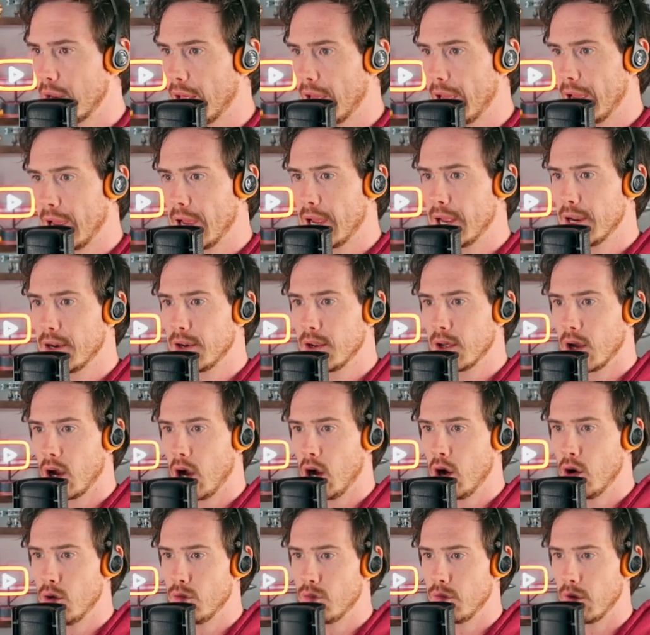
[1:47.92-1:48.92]
land
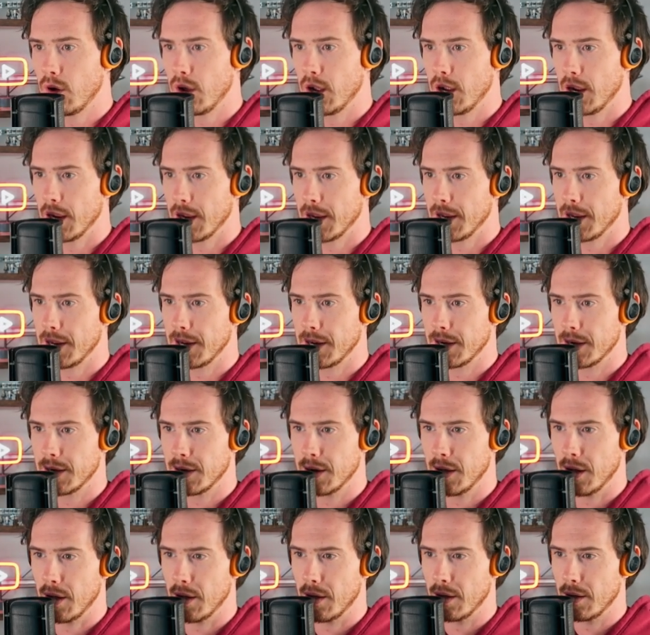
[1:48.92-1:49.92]
over
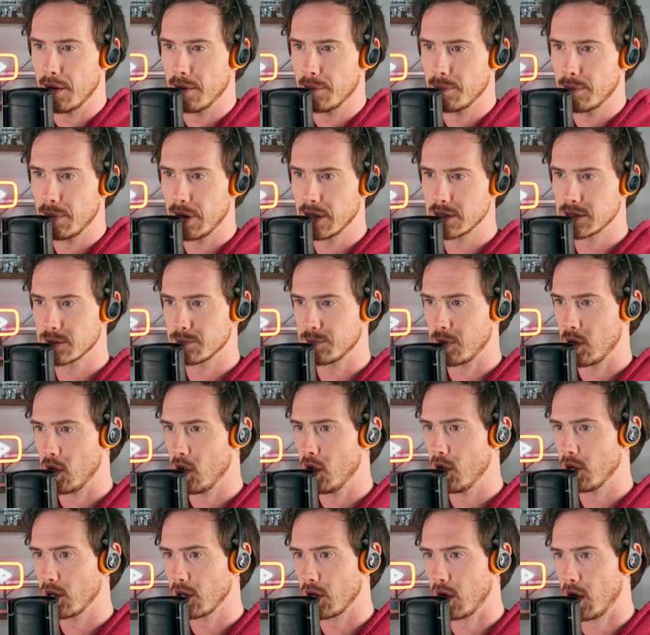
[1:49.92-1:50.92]
in Pleasant
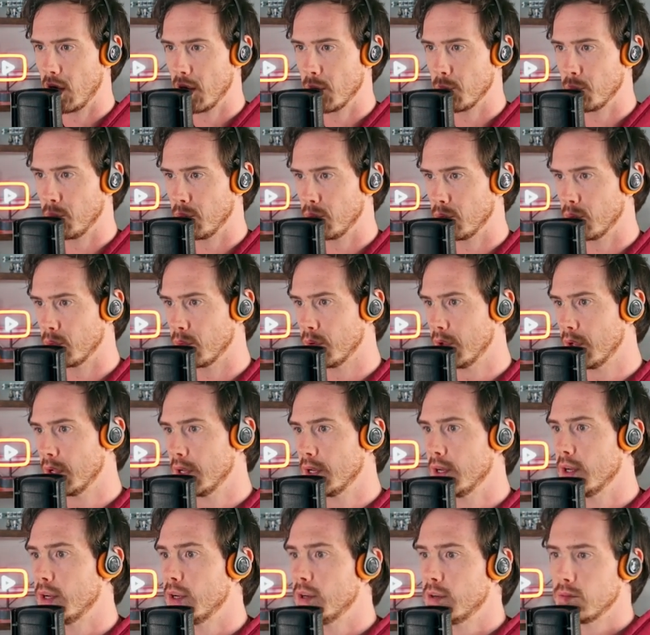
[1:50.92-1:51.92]
Park. I will
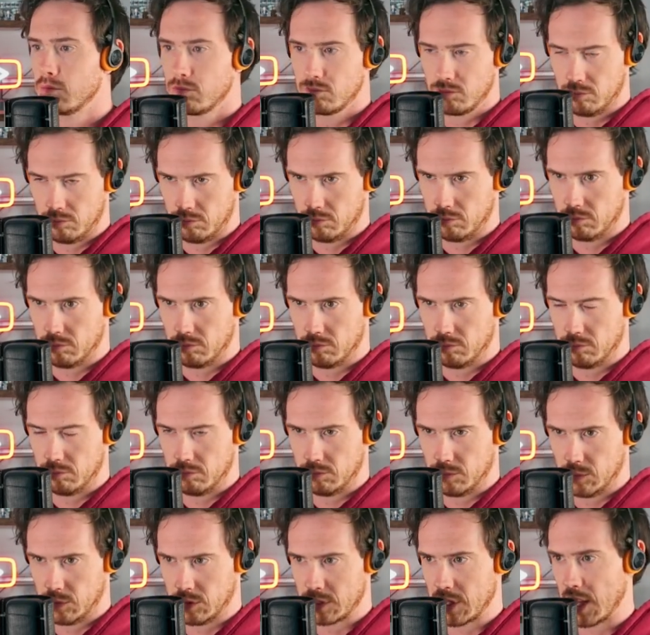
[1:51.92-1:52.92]

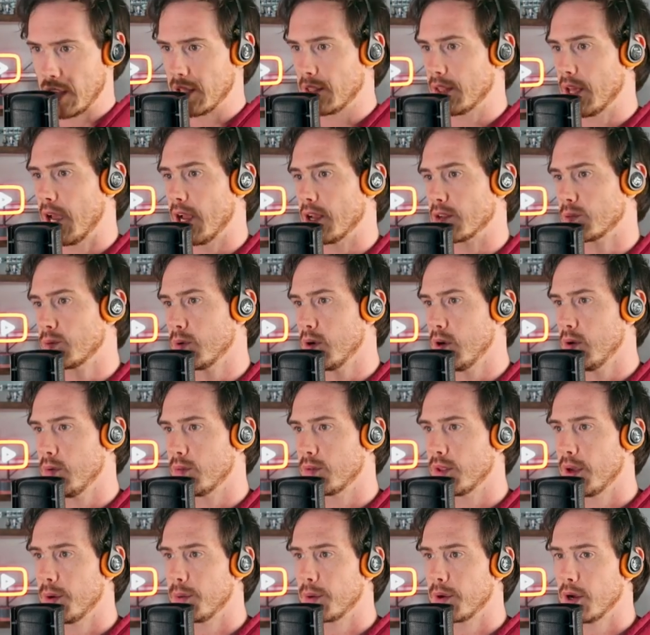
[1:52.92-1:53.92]
save that as well.
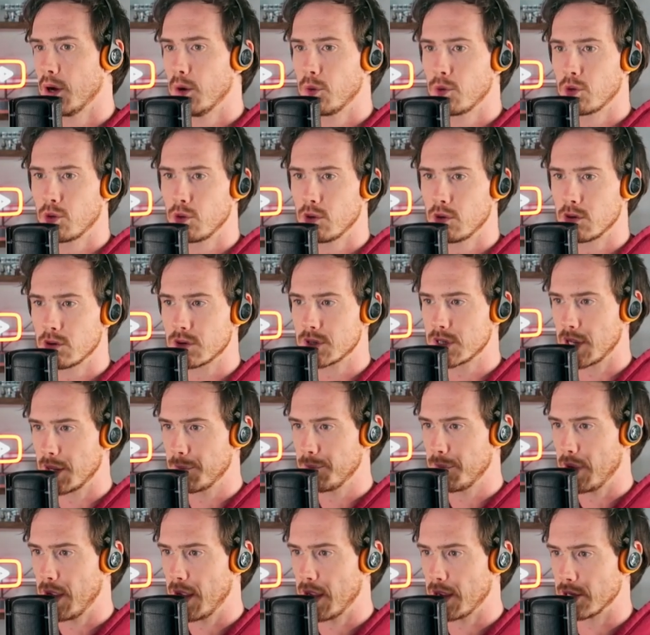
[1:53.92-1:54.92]
There we go, we're all on the
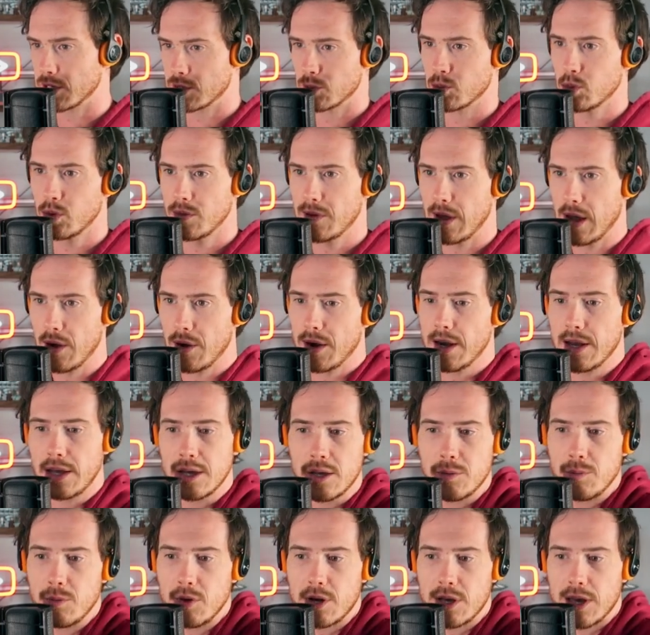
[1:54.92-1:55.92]
same page. Without any
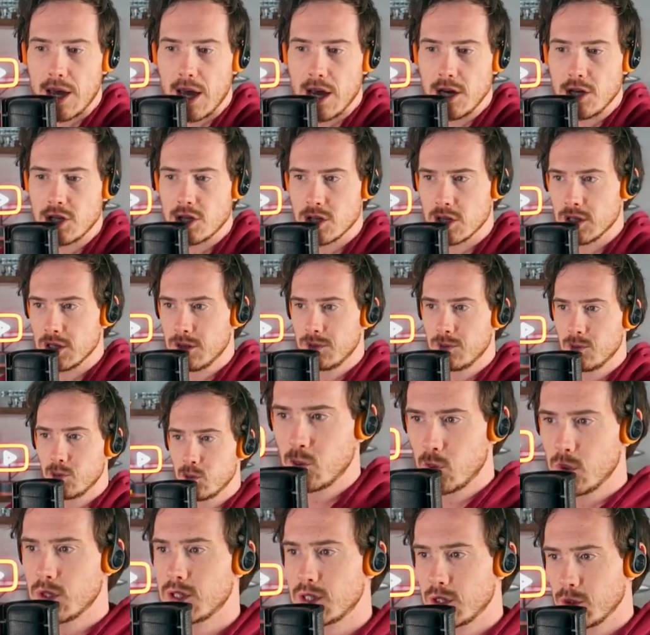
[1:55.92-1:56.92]
communication,
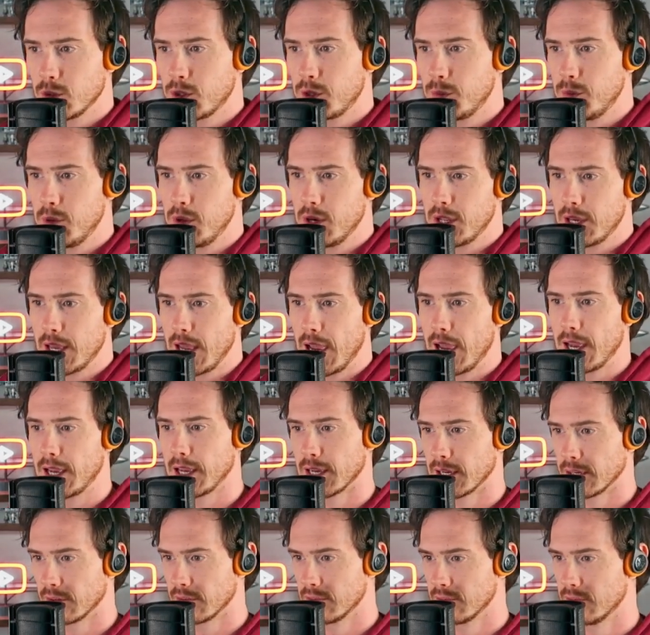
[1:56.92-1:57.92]
we're still
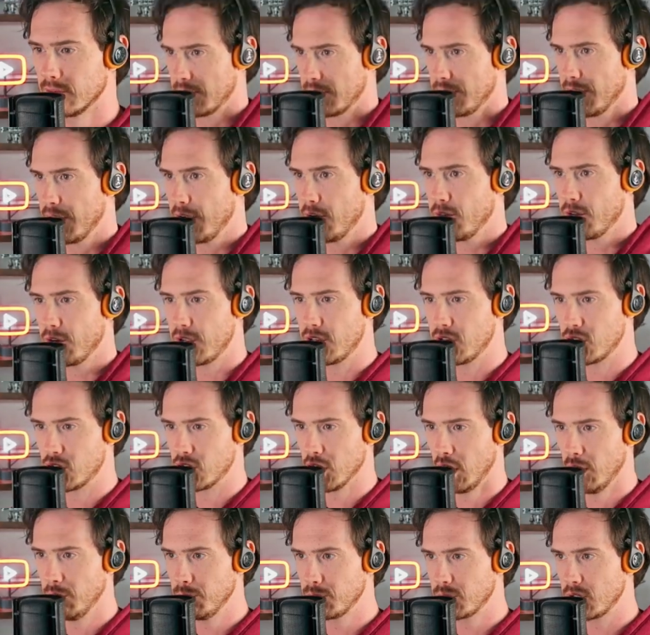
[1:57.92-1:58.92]
communicating. Have they already
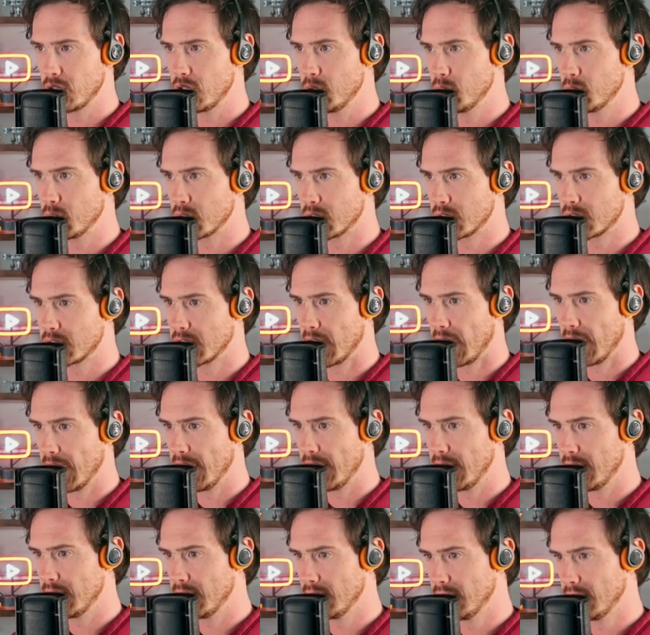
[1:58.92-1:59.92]
jumped? Are you
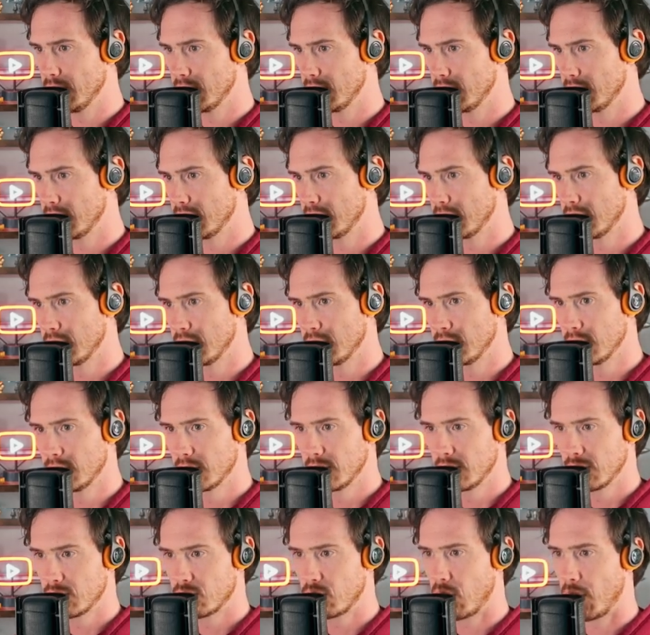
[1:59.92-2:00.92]
insane?
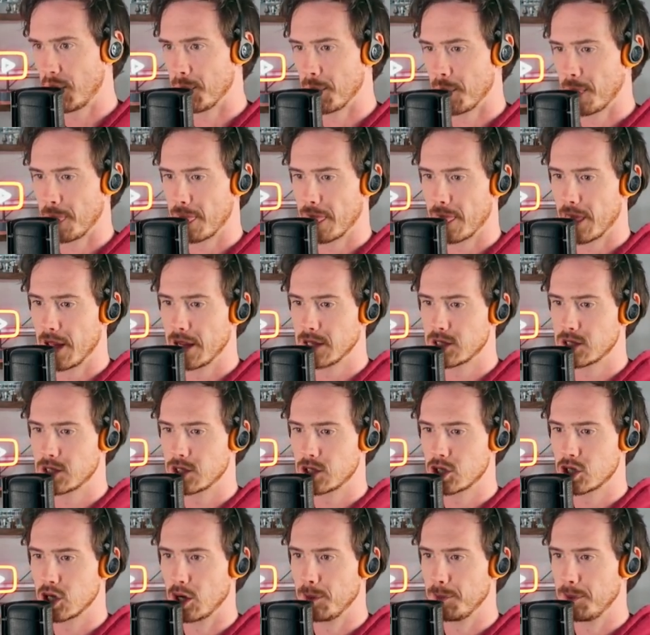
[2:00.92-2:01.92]
Right. Let's
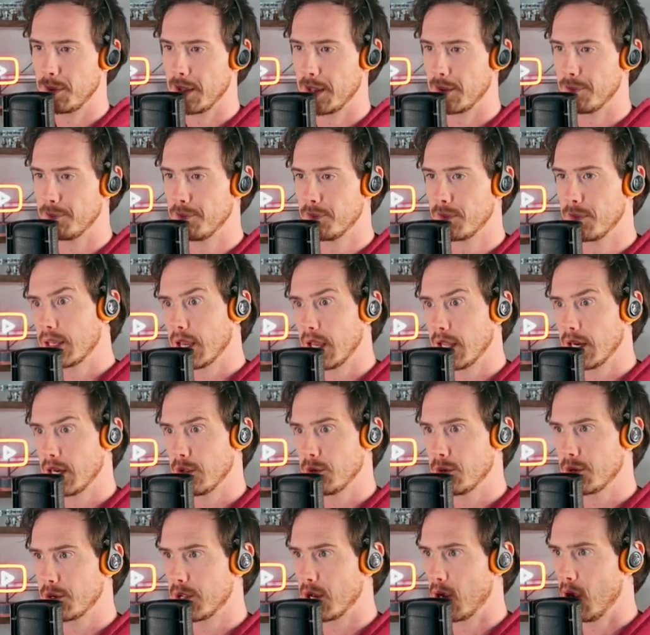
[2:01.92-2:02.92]
just jump in, get
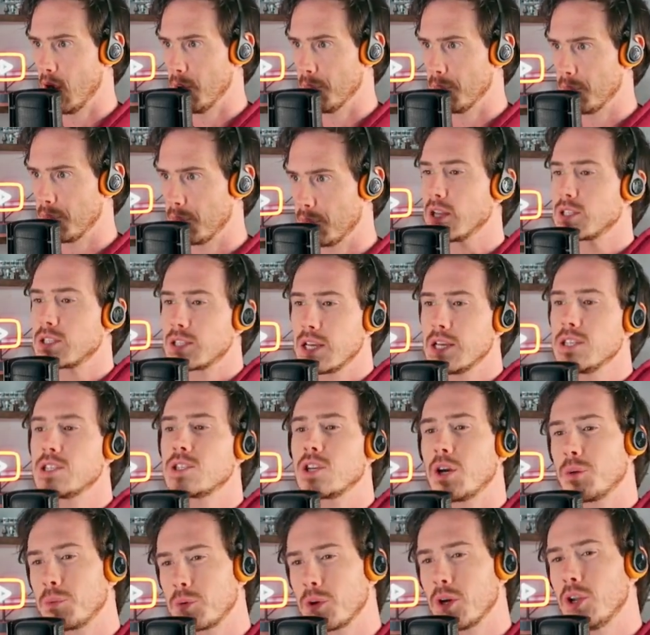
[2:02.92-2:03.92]
looted up. I
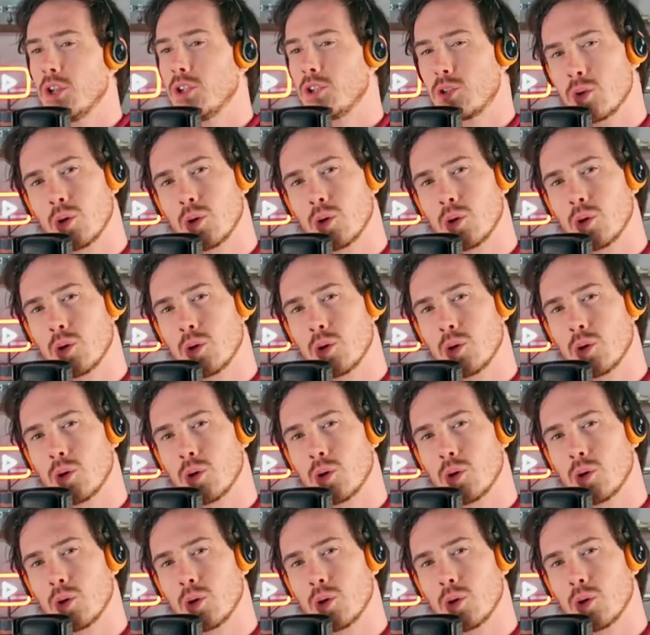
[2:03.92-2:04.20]
sense I'm gonna